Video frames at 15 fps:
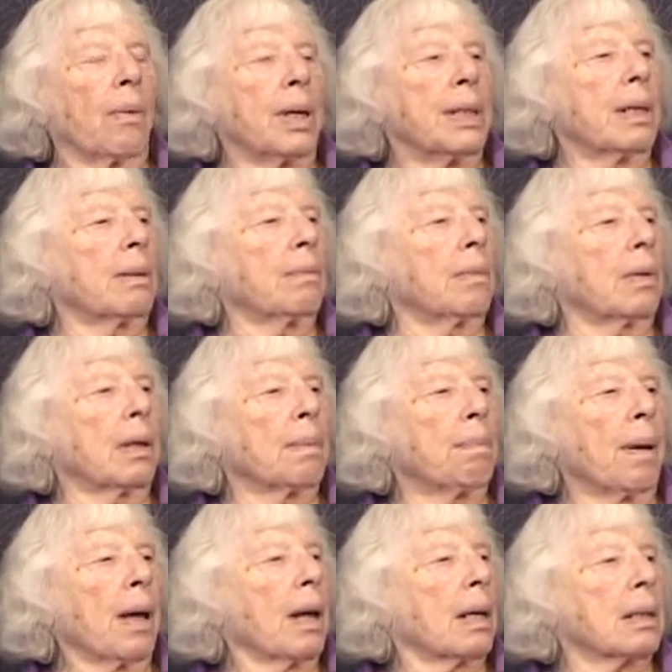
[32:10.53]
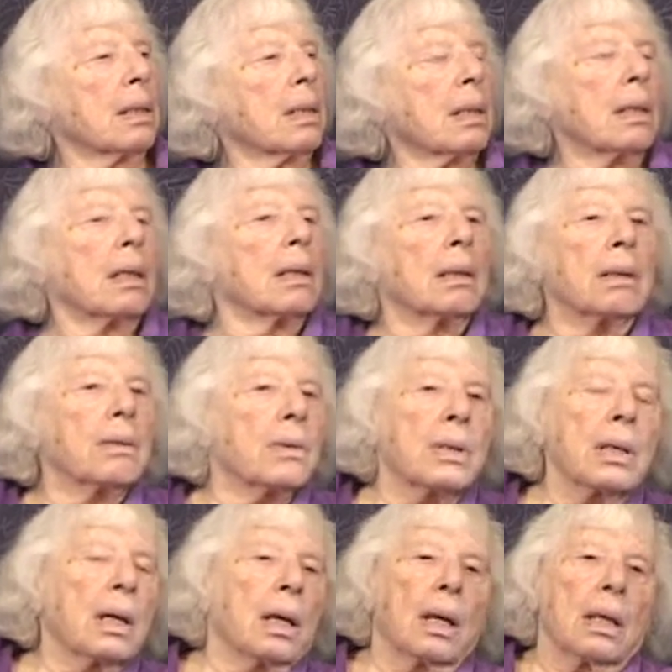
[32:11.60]
we didn't wear pants in those
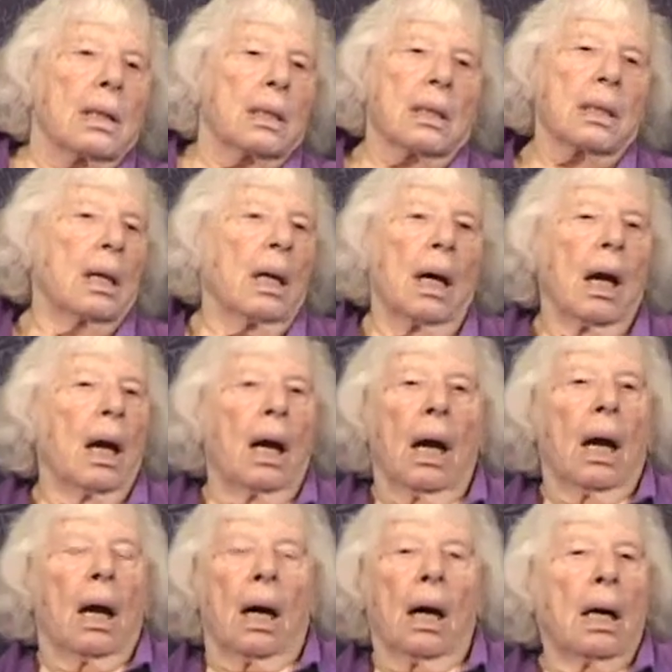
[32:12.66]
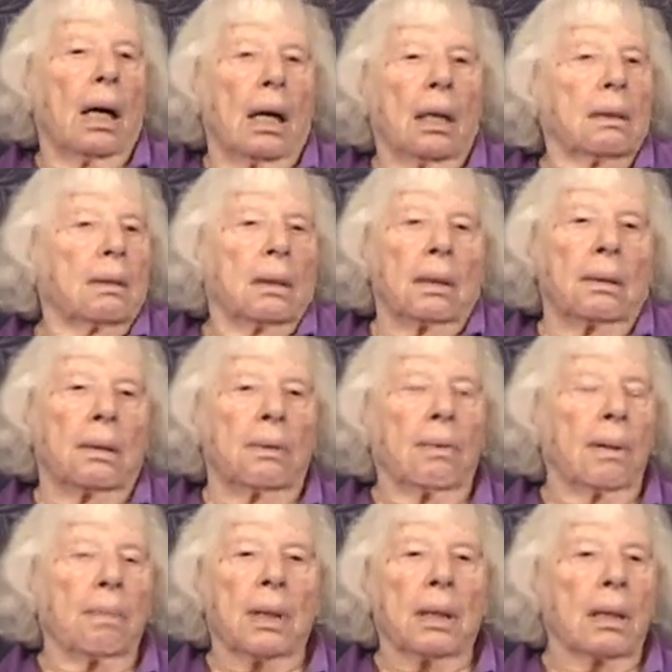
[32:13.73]
days. Uh,
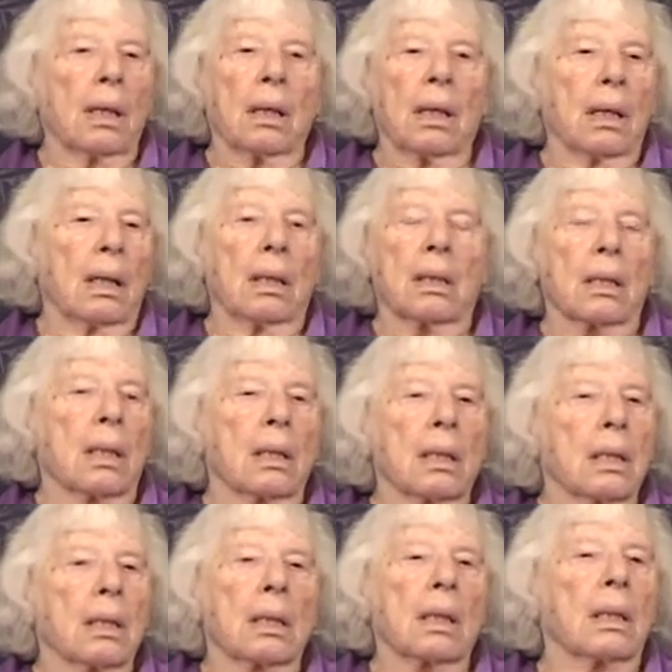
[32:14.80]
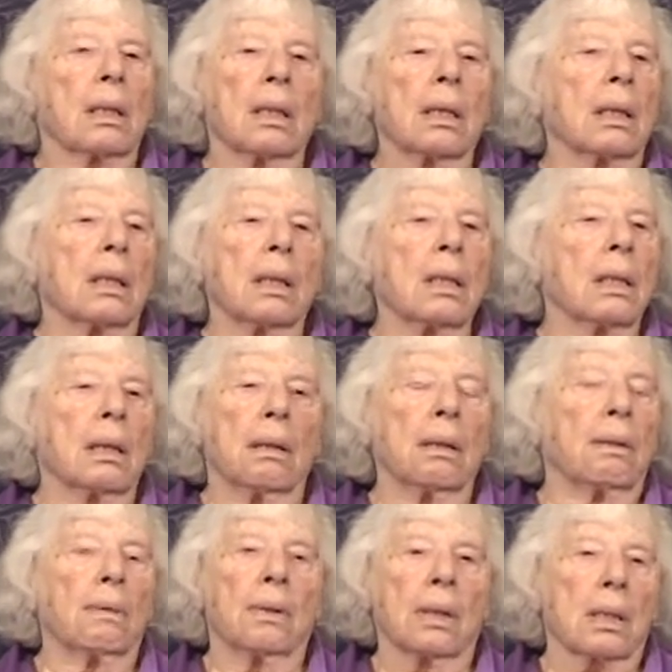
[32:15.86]
women just didn't.
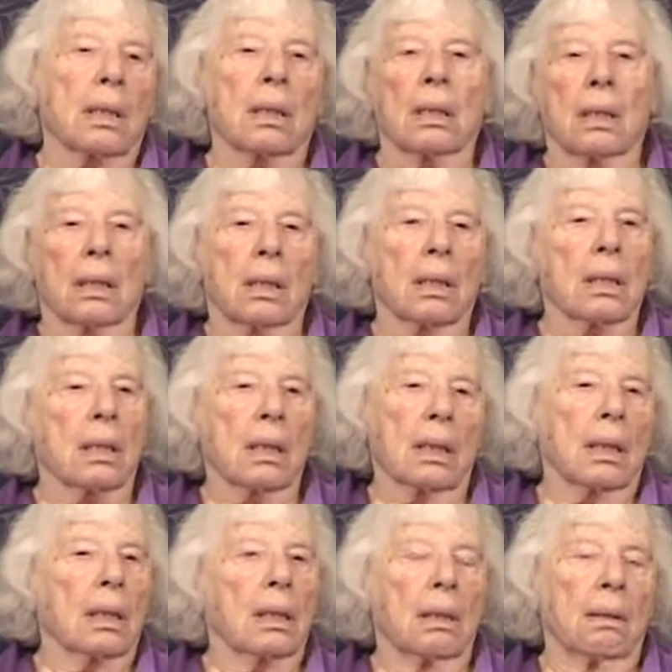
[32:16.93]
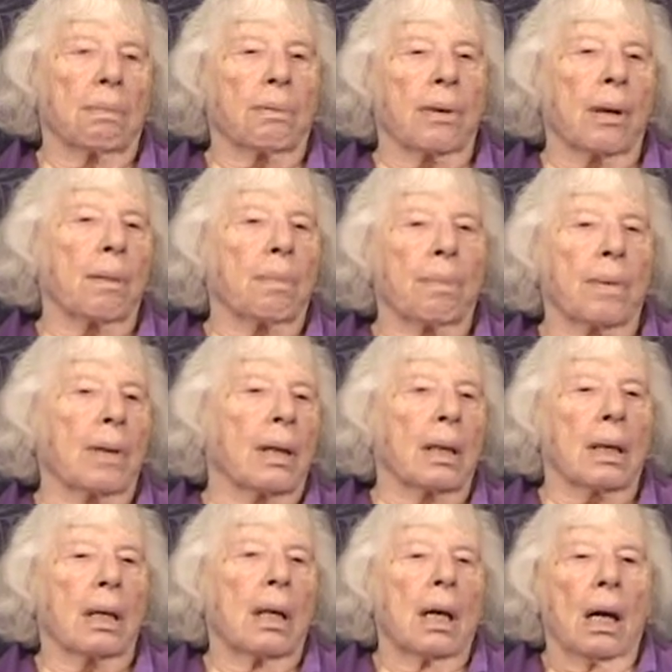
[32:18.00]
It wasn't considered
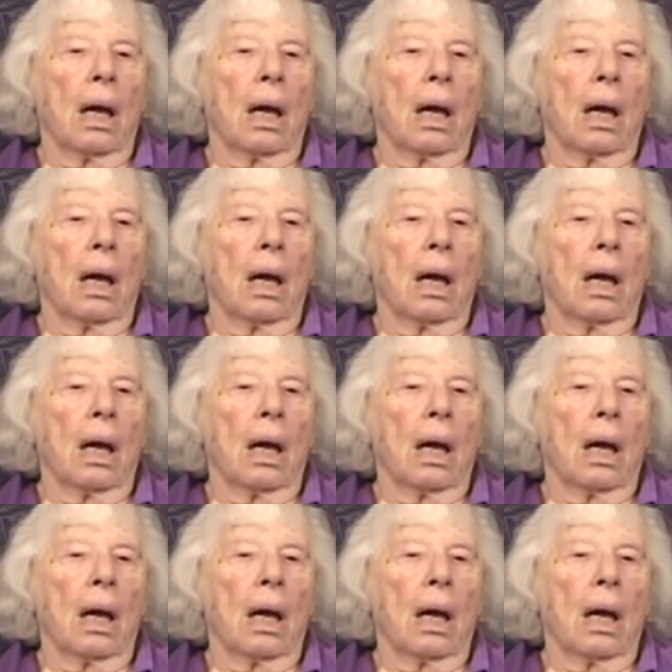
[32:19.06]
appropriate.